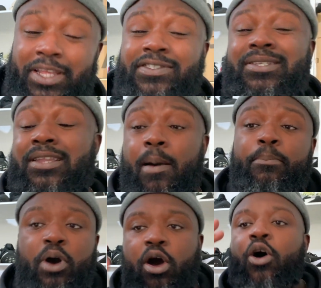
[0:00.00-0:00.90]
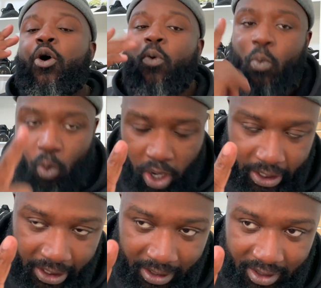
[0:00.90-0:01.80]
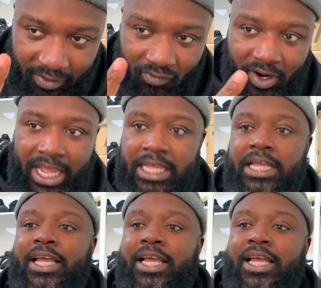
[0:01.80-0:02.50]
So number 1, right,